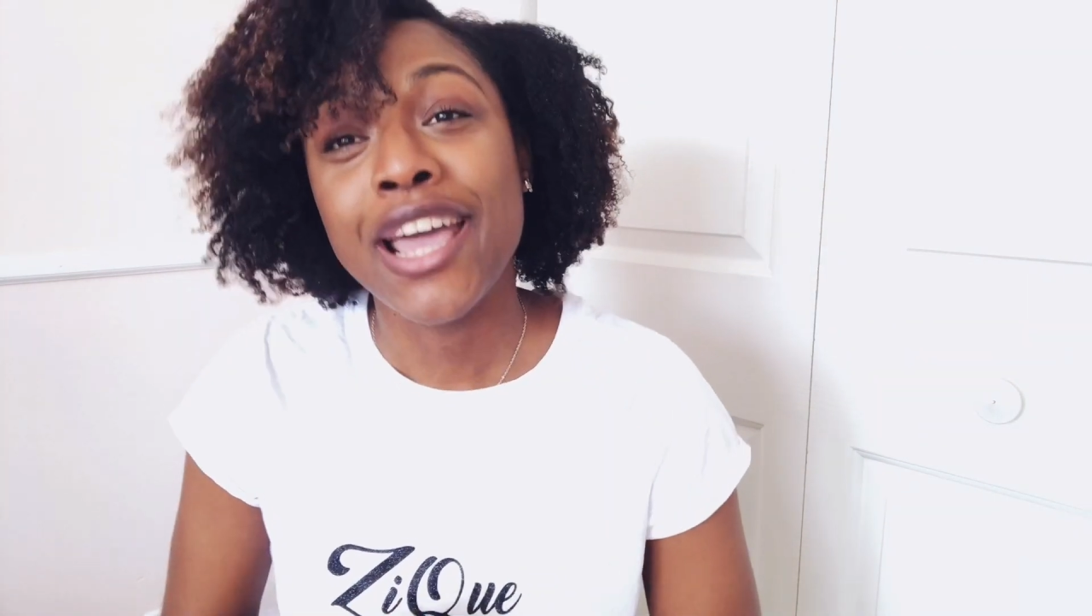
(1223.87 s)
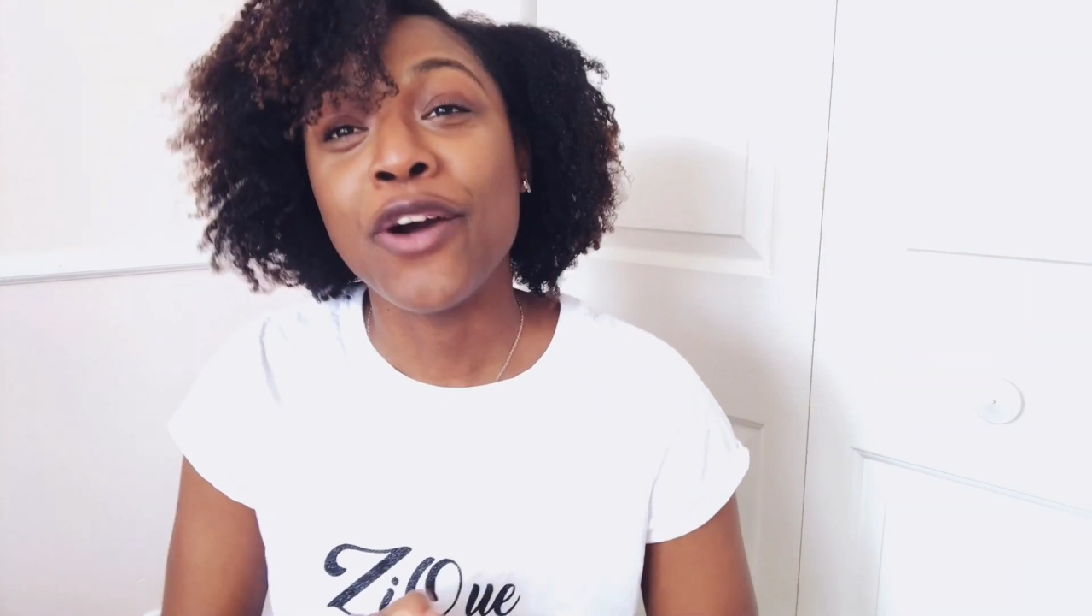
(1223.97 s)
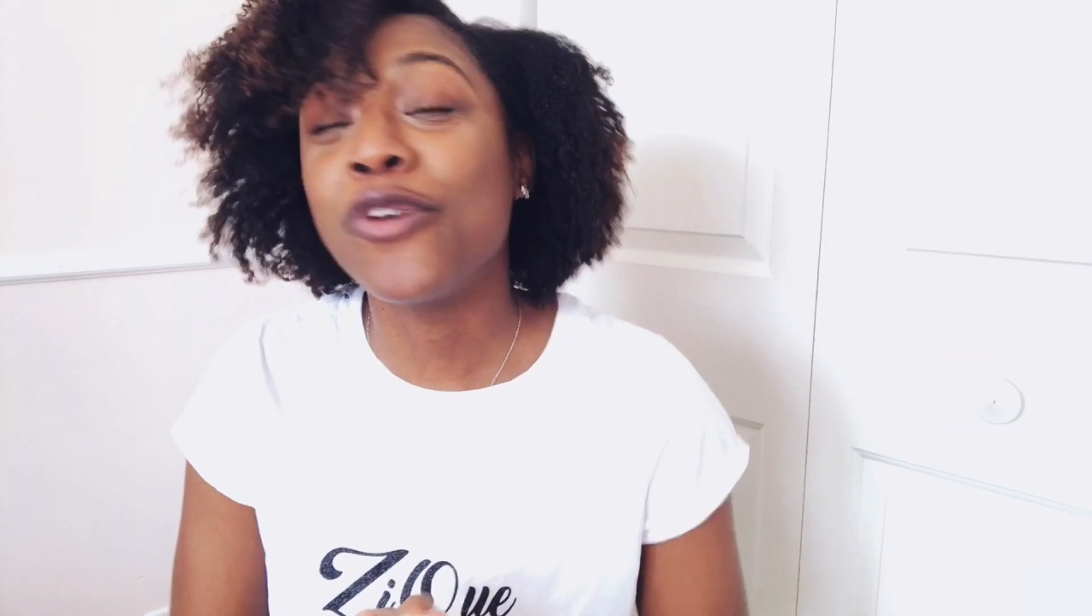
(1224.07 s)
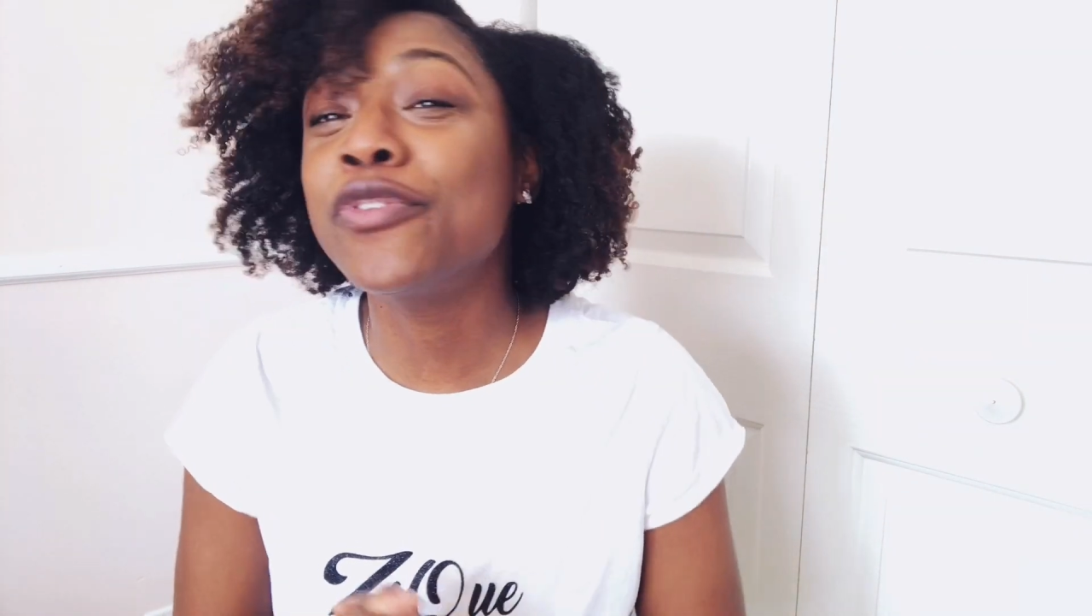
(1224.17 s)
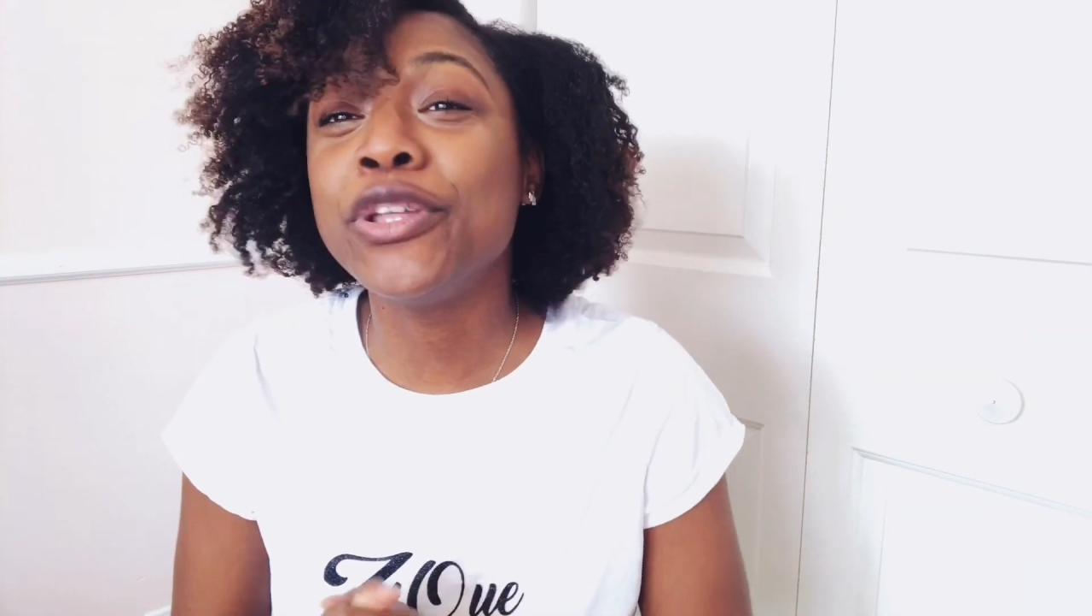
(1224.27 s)

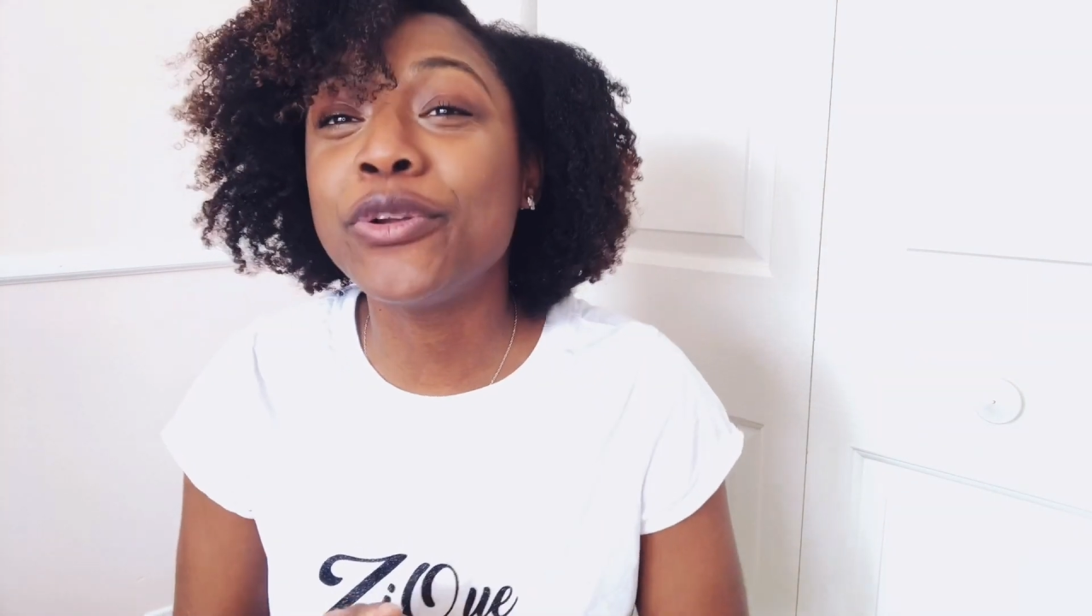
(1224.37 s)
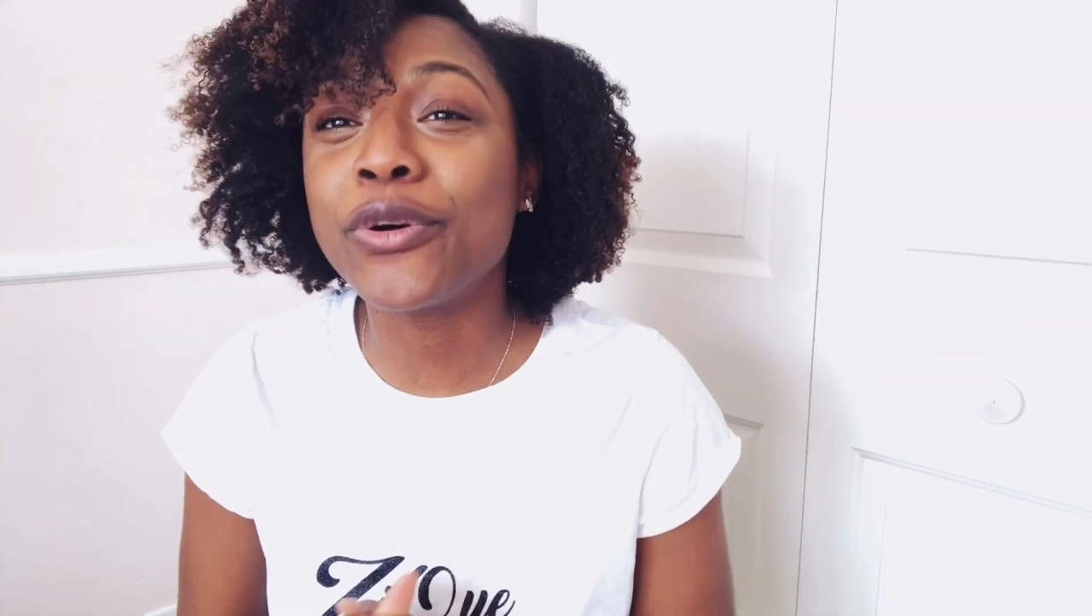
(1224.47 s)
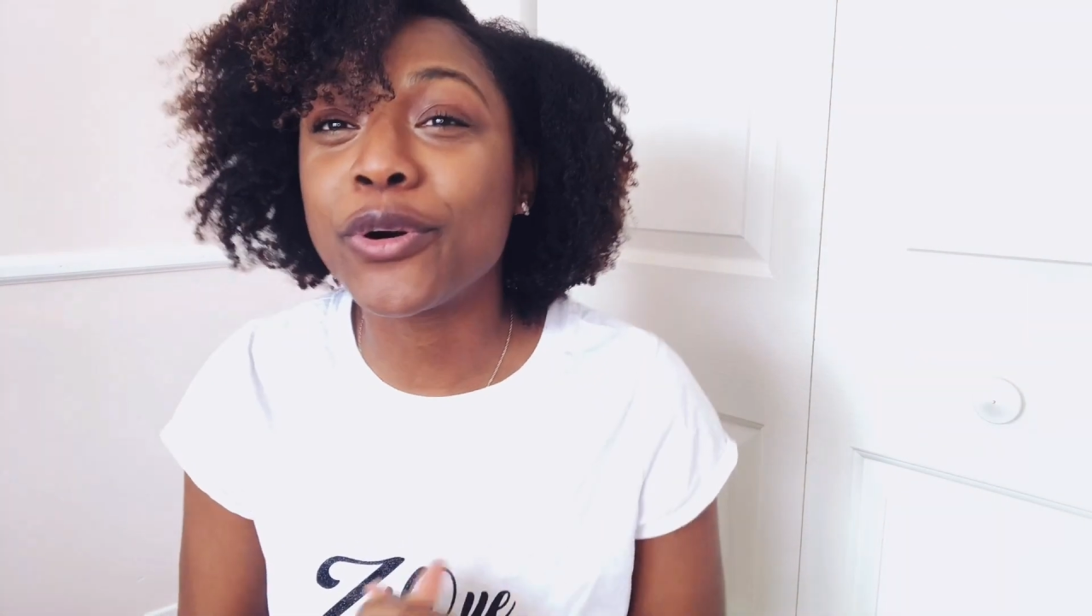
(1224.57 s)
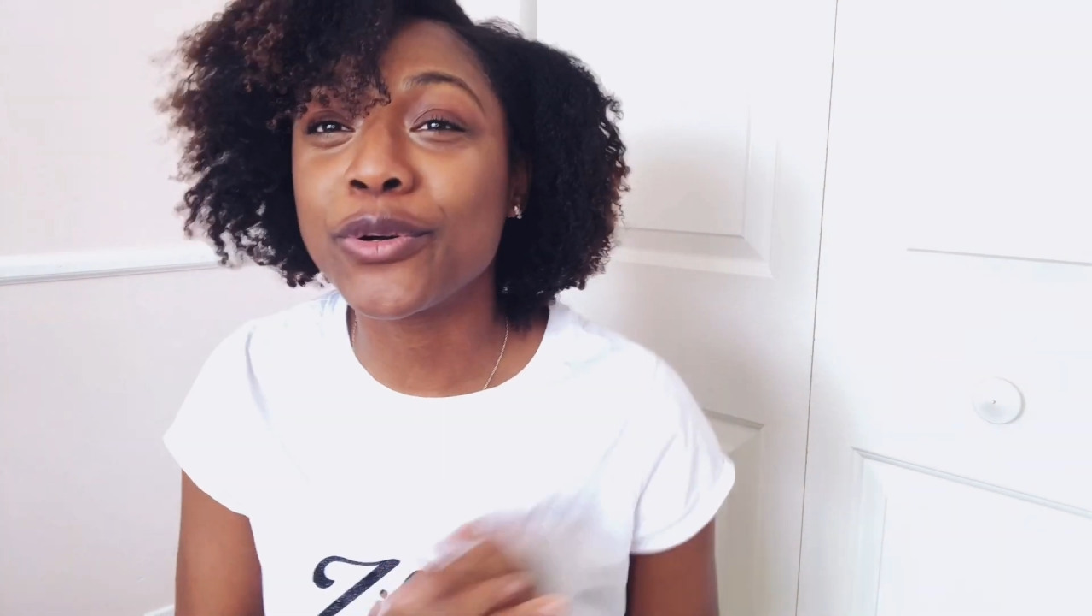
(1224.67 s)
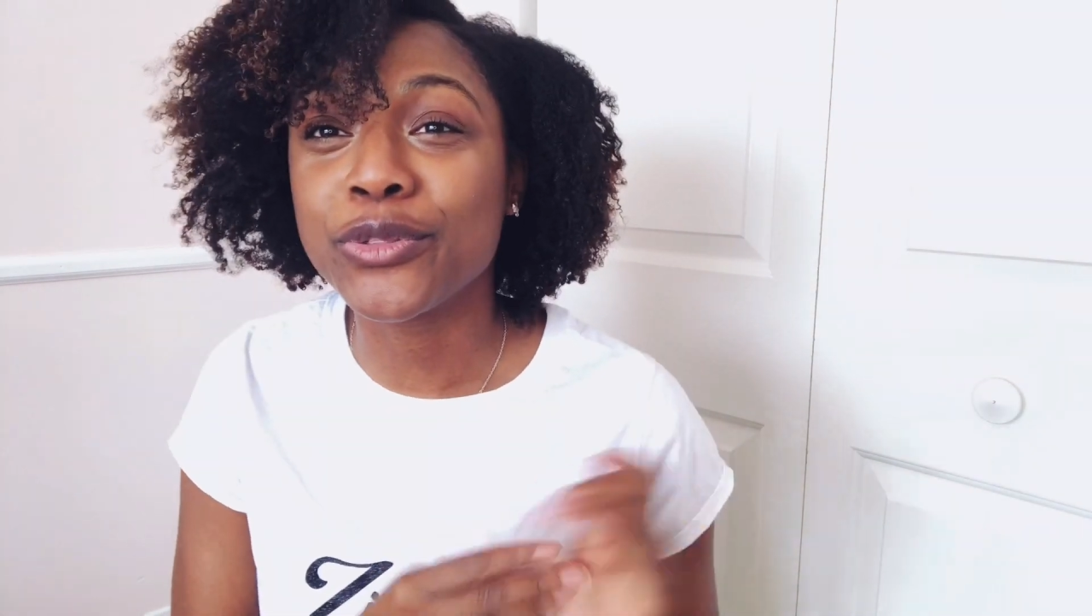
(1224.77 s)
Hopefully you
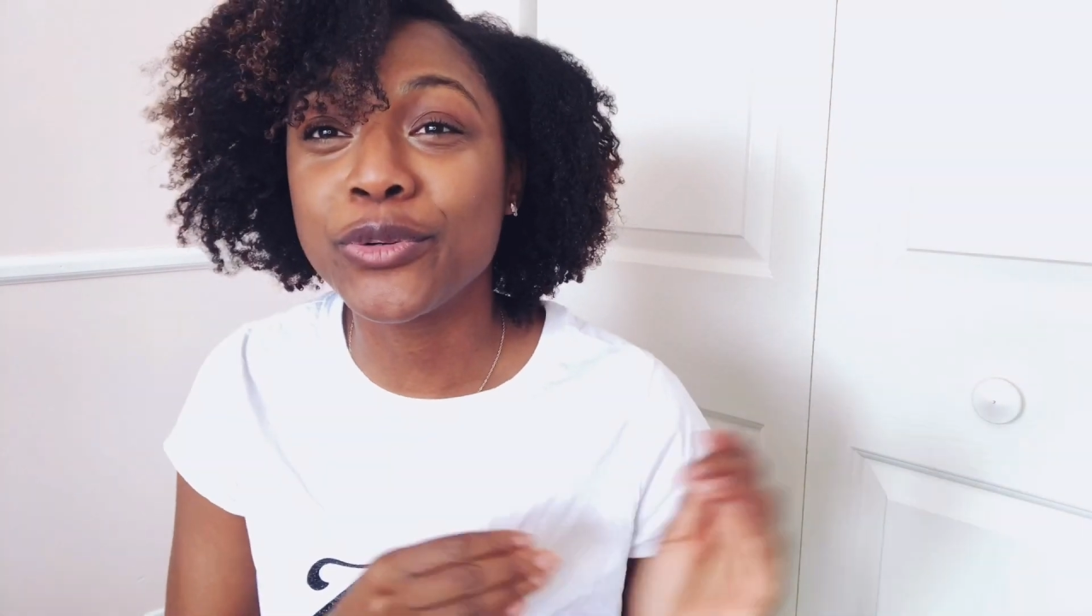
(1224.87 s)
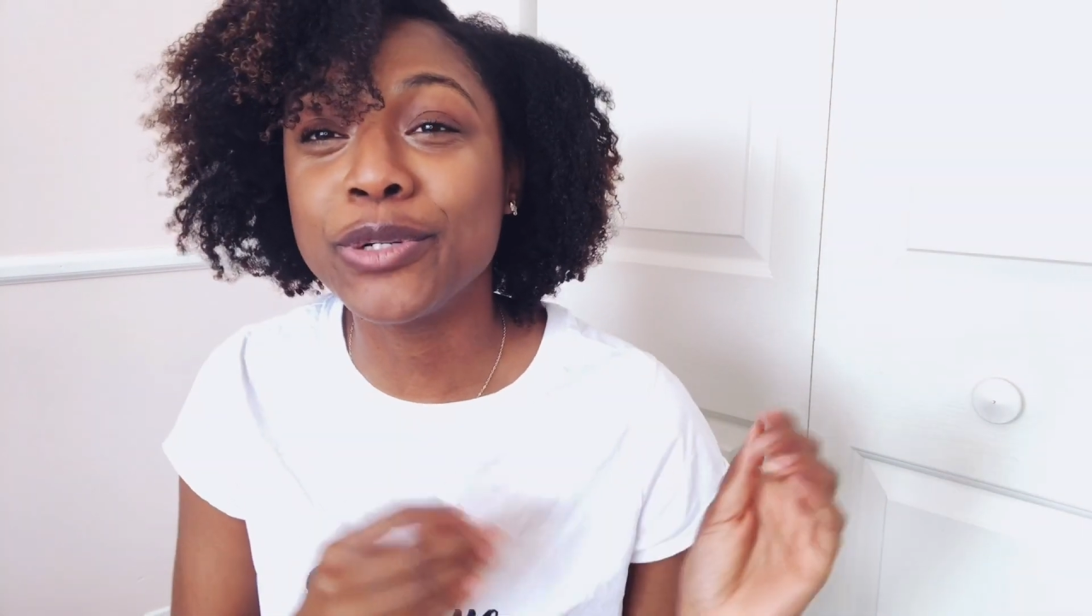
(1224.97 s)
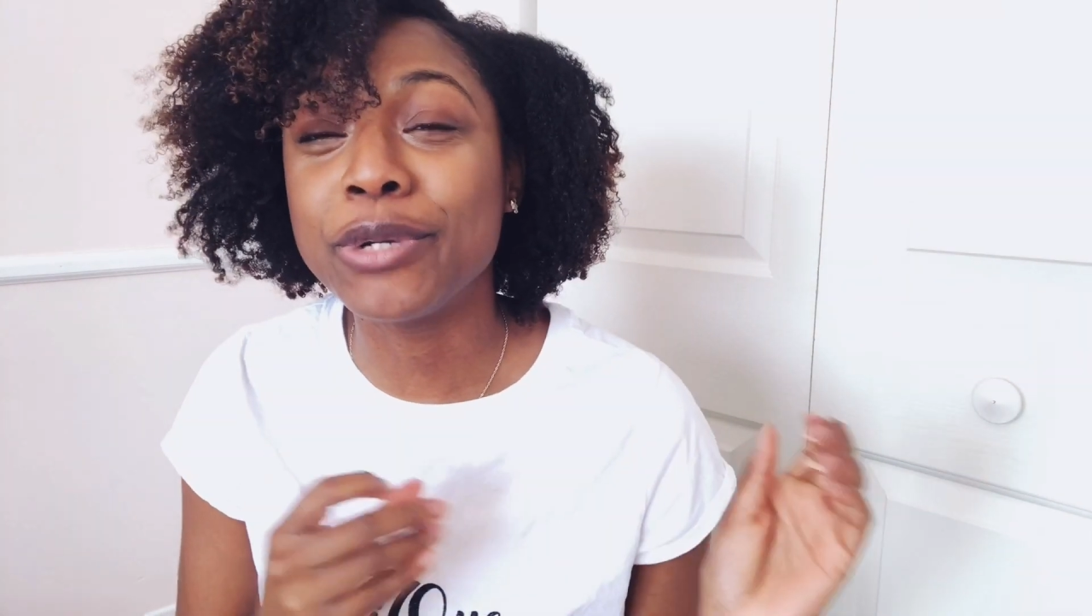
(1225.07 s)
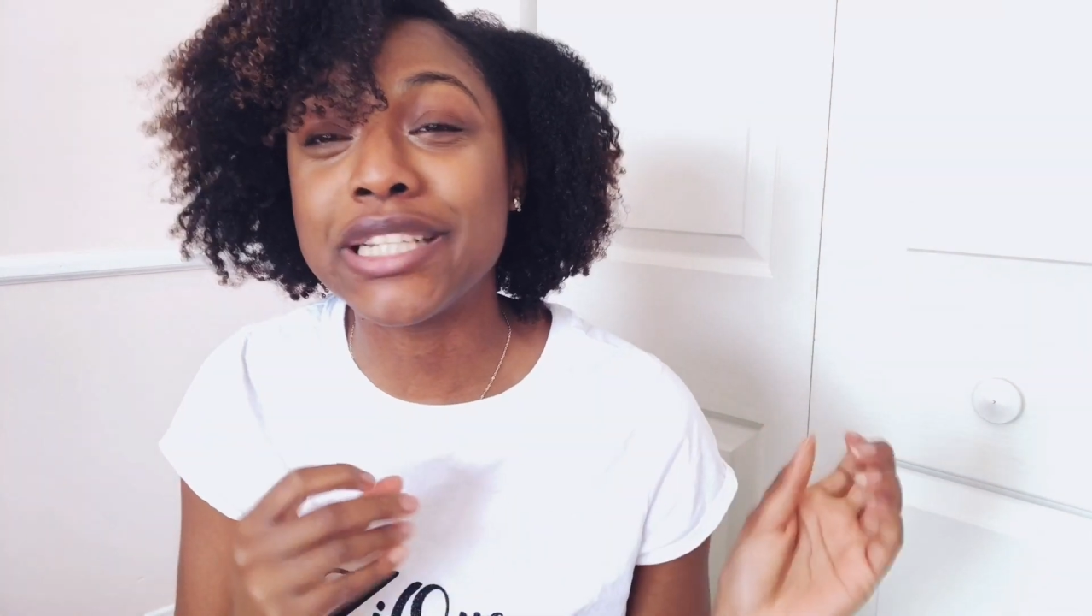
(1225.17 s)
don't go through